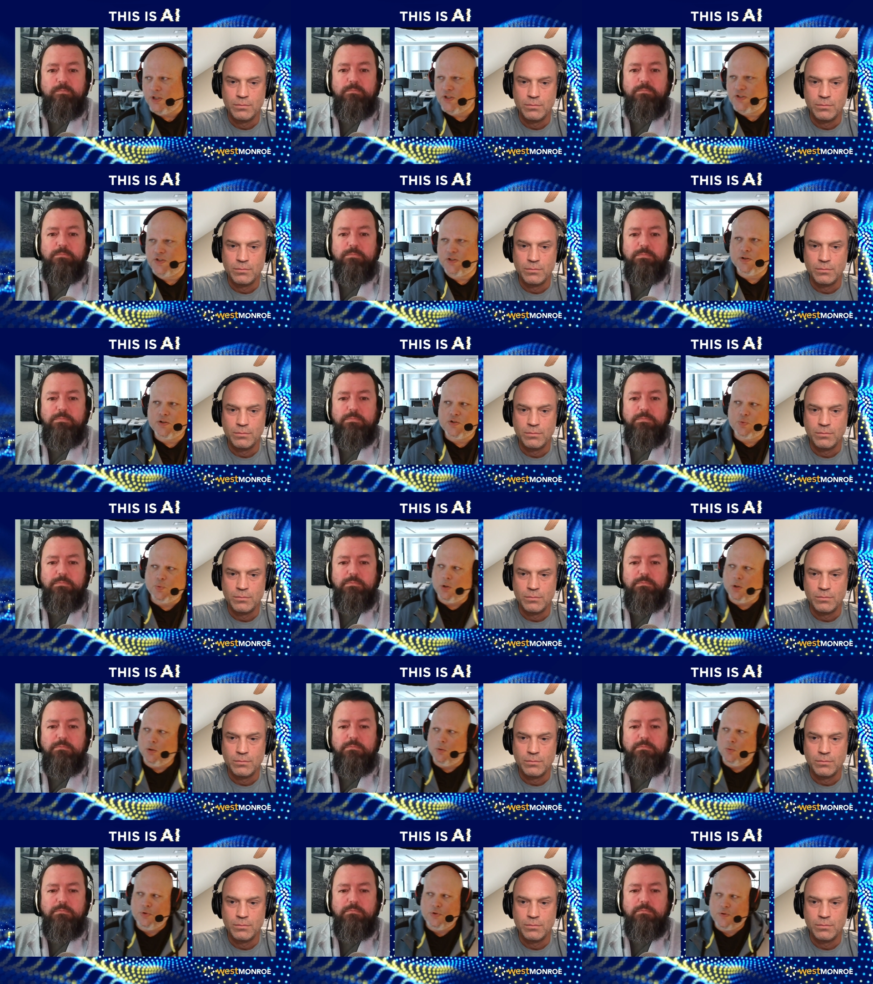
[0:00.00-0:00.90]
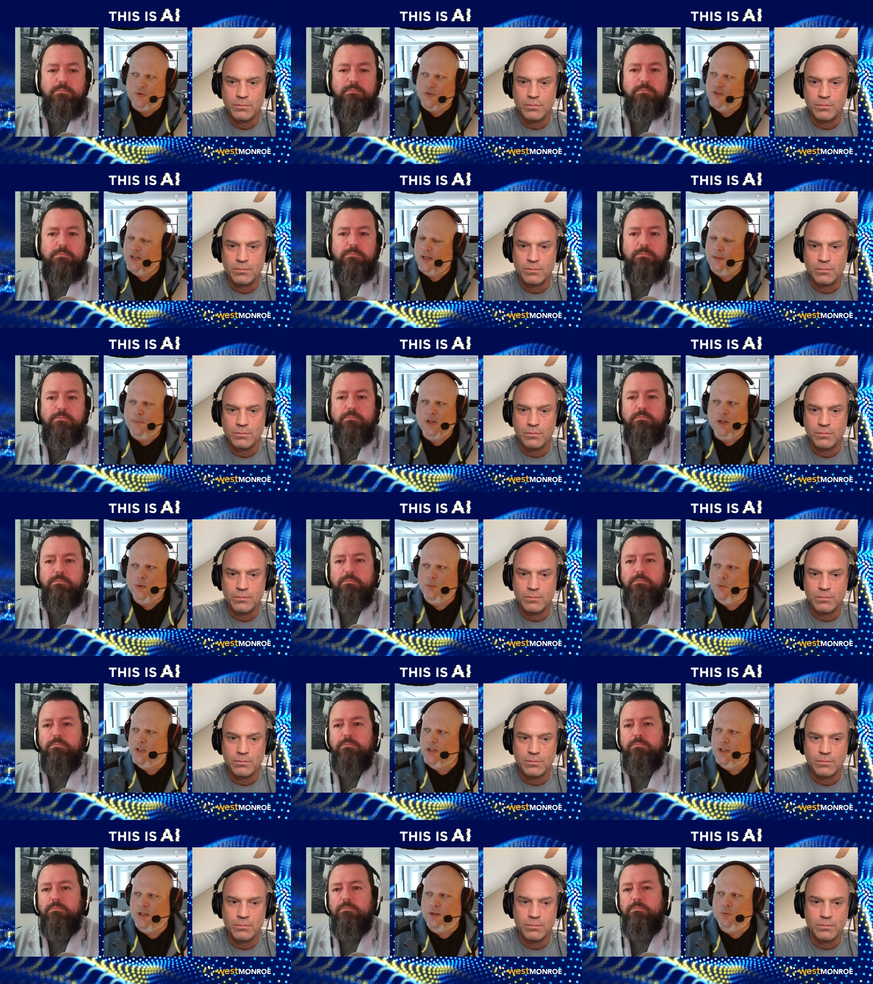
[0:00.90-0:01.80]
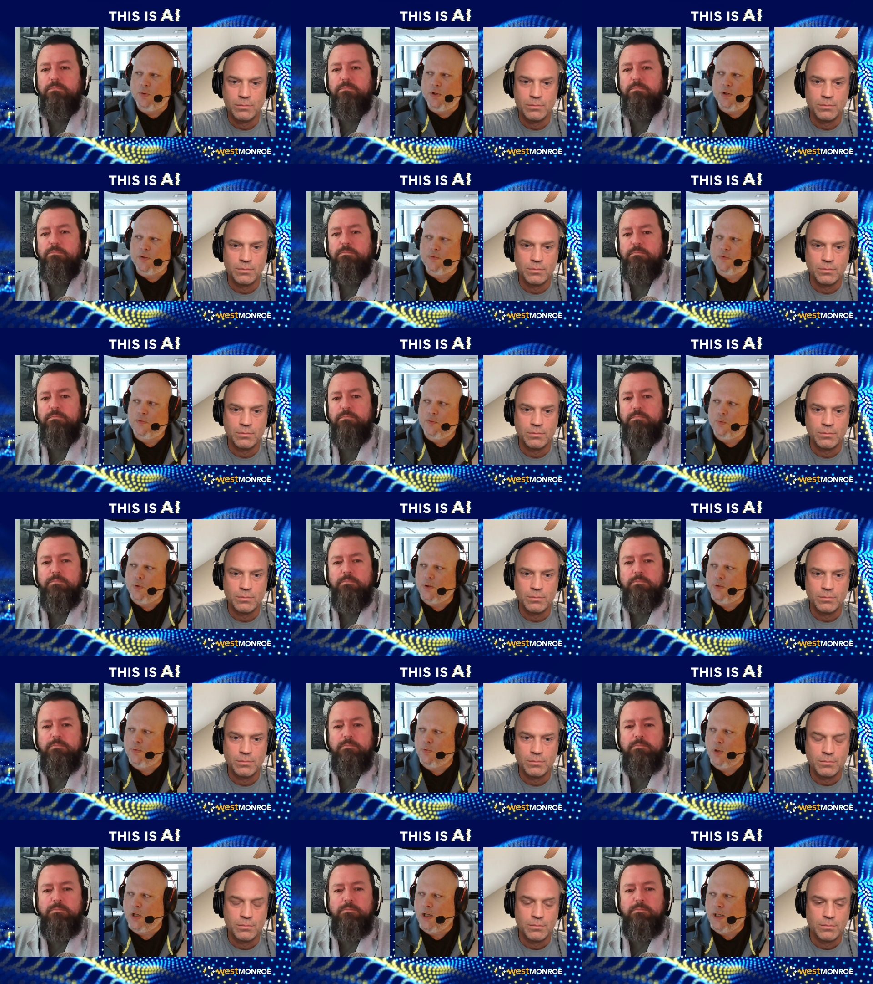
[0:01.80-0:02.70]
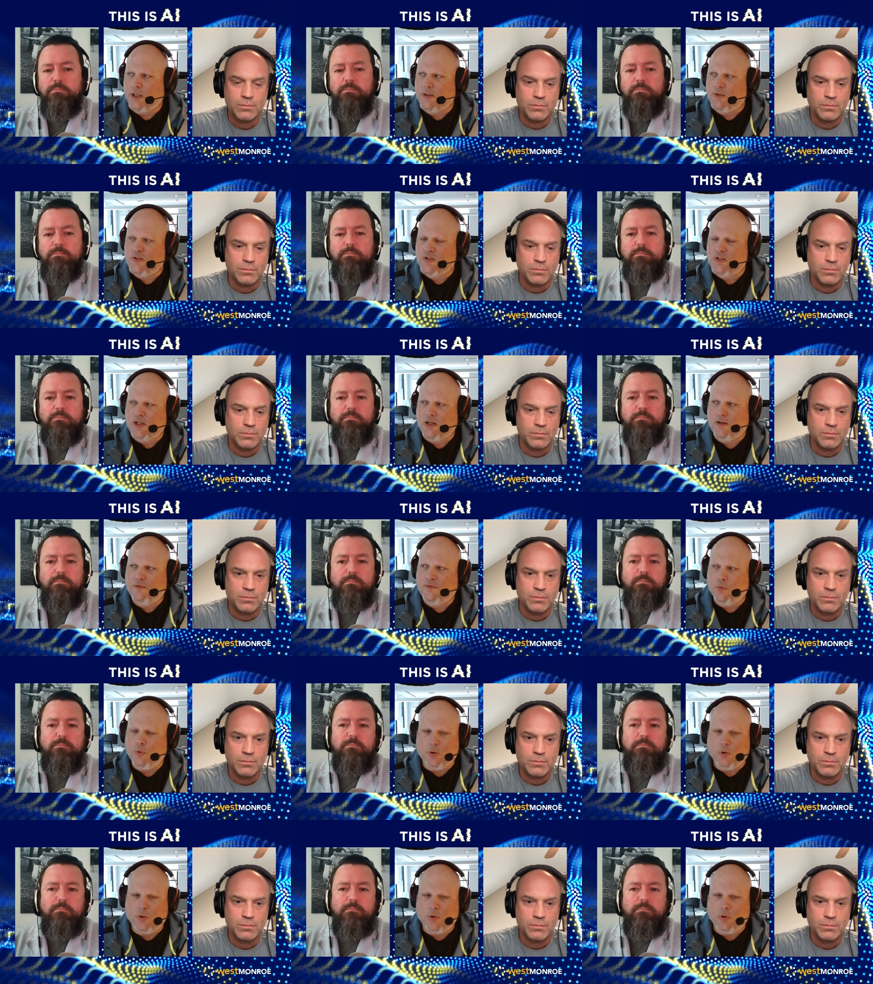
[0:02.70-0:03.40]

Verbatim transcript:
Speaker 1: listeners, we'll do the same thing we did with Ryan's stuff.